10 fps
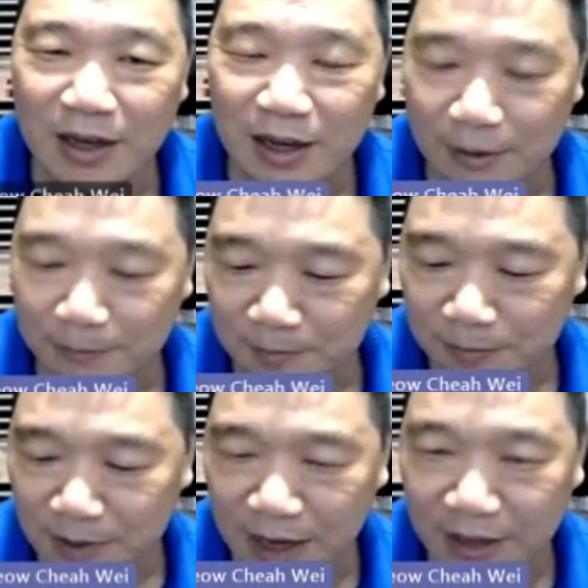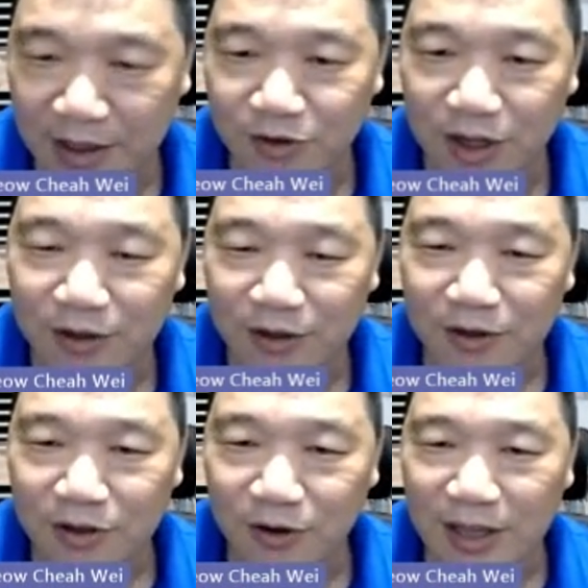RT thread.
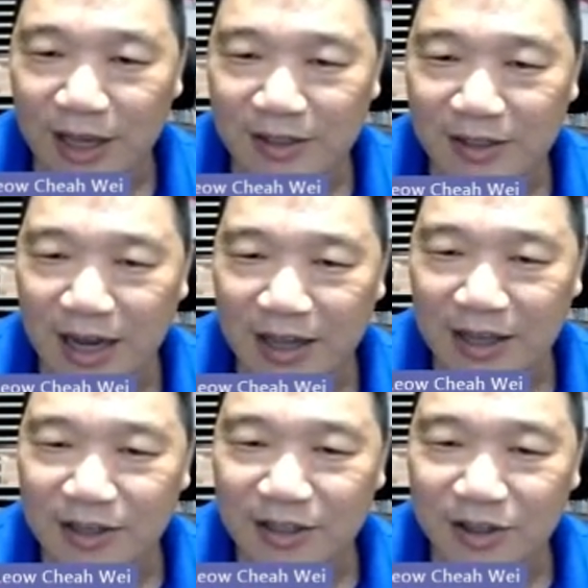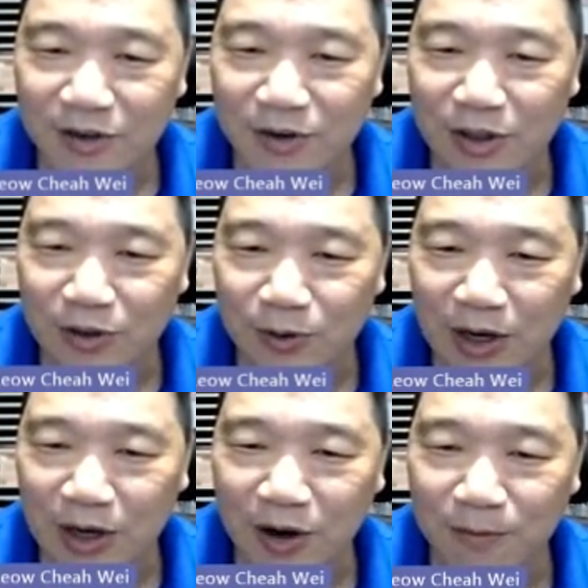So let's directly just go
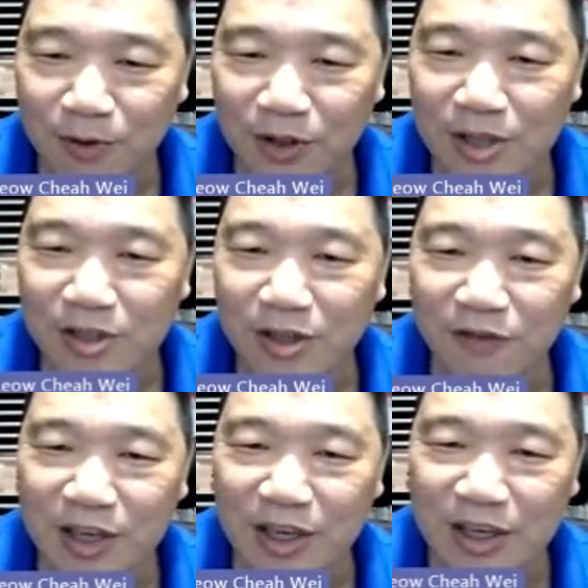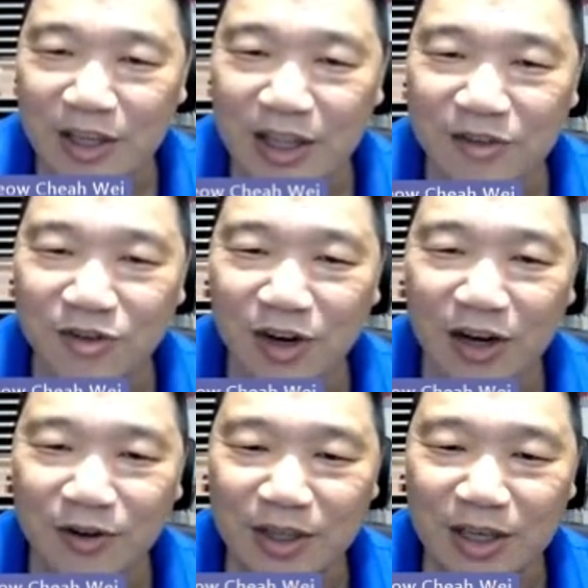into components of the industrial
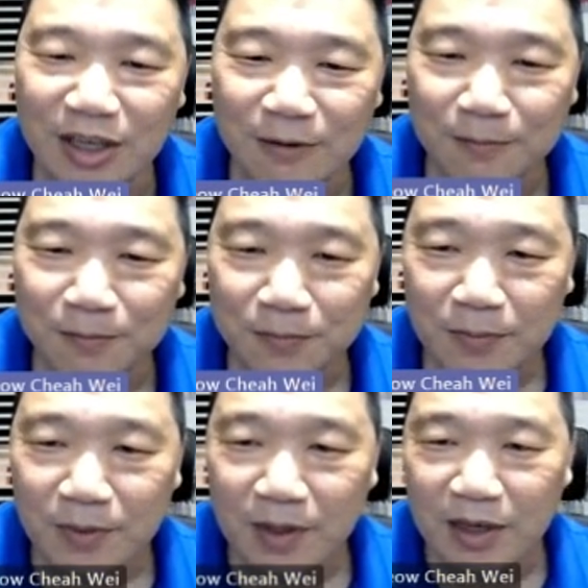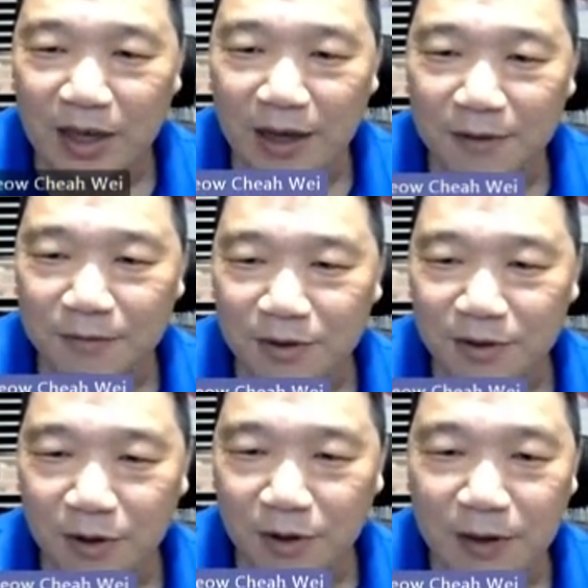IoT. Yeah.
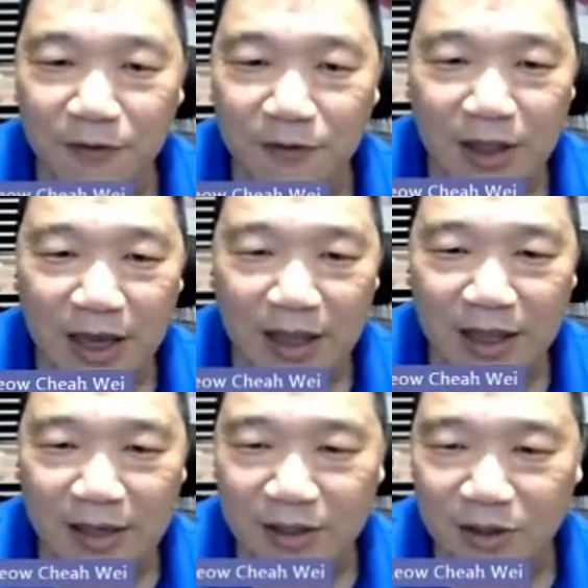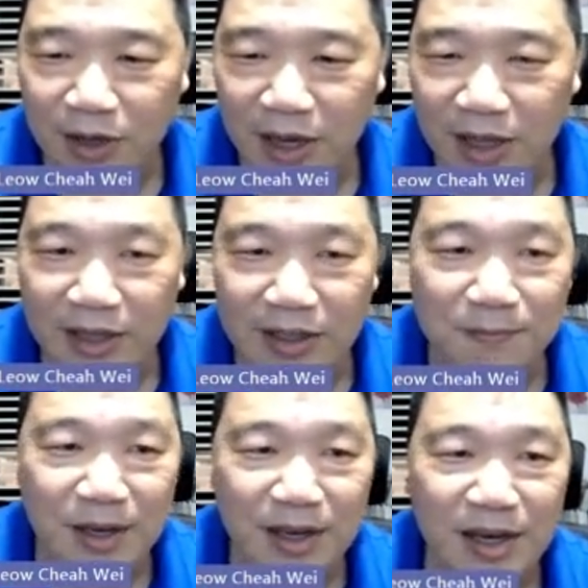So before that, let's look at a
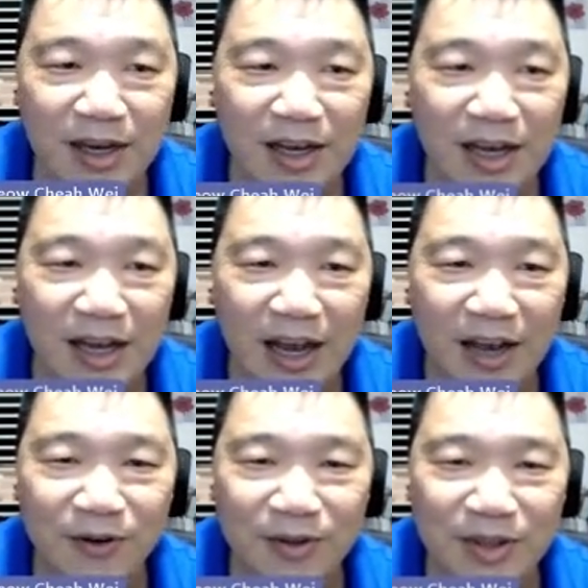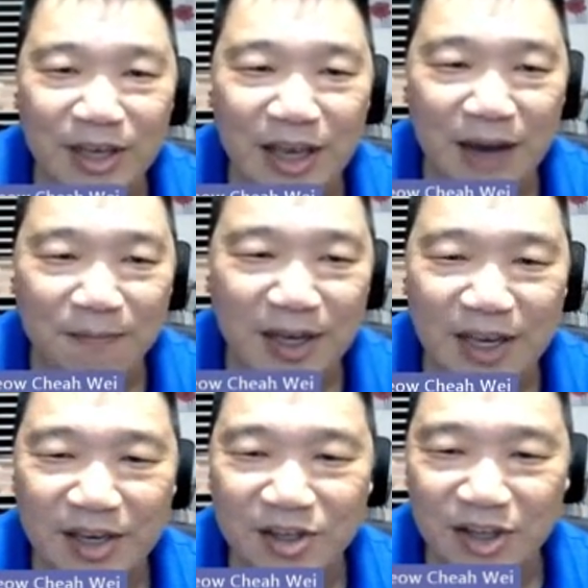typical IoT
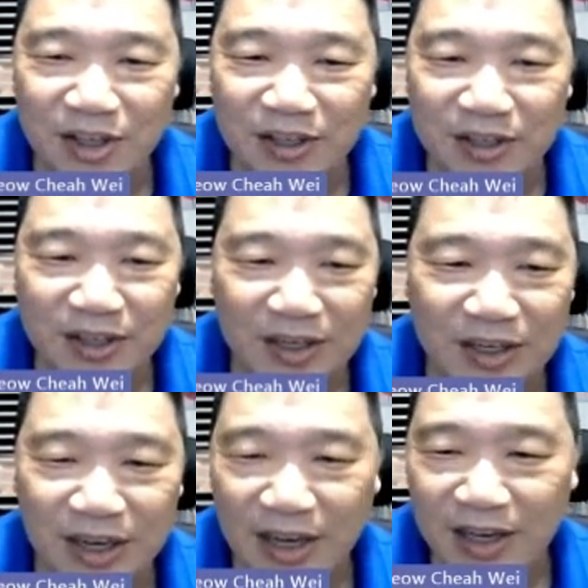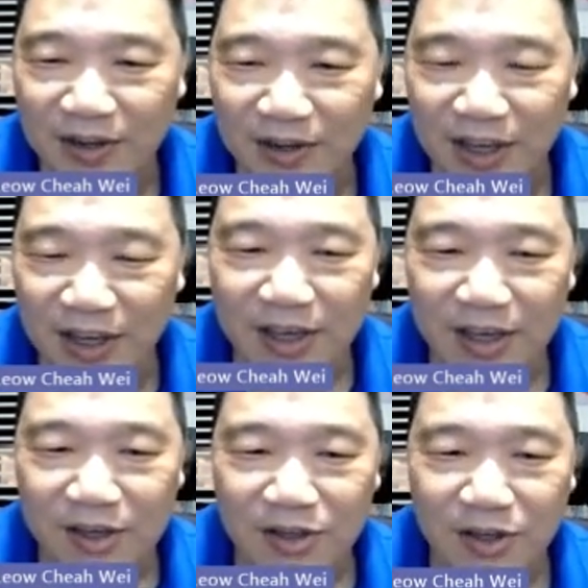application. Yeah. Okay.
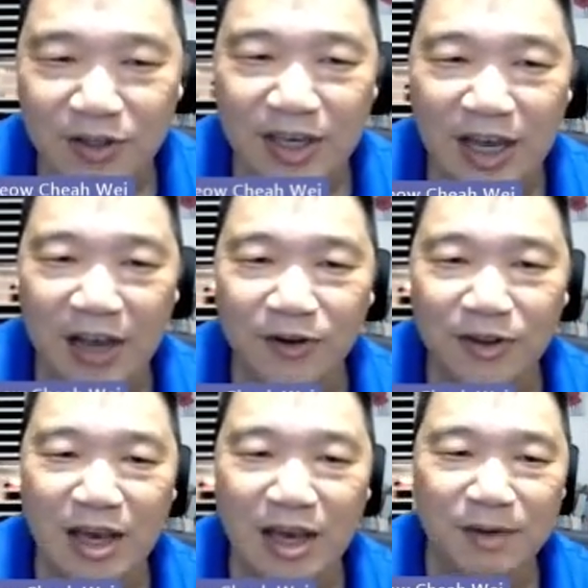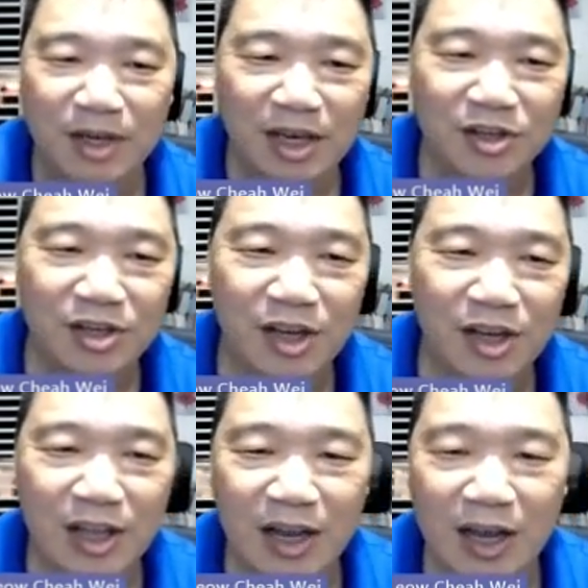So the IoT
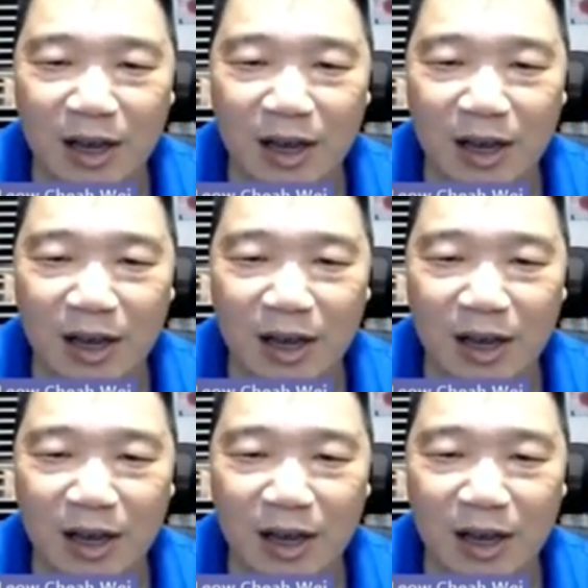application